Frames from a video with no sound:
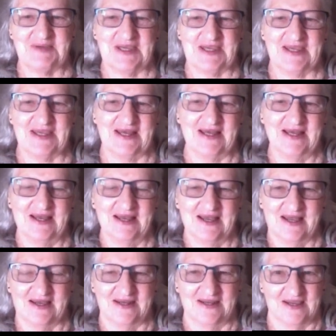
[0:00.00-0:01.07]
here,
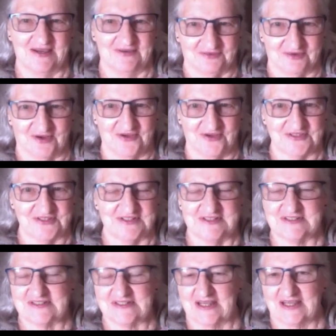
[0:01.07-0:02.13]
and I have
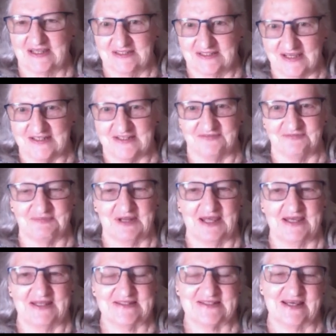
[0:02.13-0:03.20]
roses and native
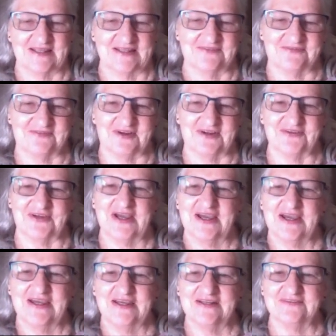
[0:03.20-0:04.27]
plants out the front
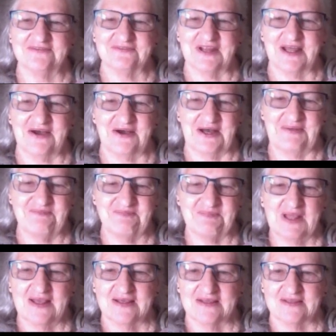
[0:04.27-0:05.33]
in flower.
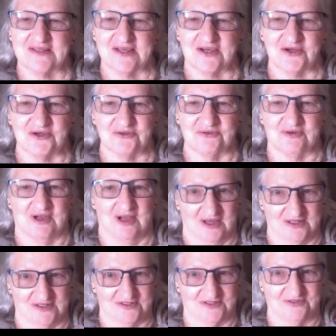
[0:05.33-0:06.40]
So
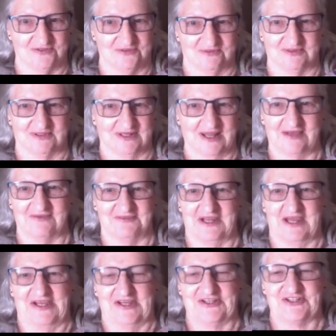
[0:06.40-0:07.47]
I do love
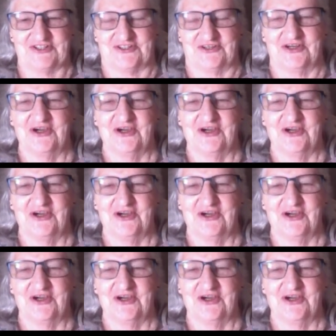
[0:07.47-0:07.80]
nature.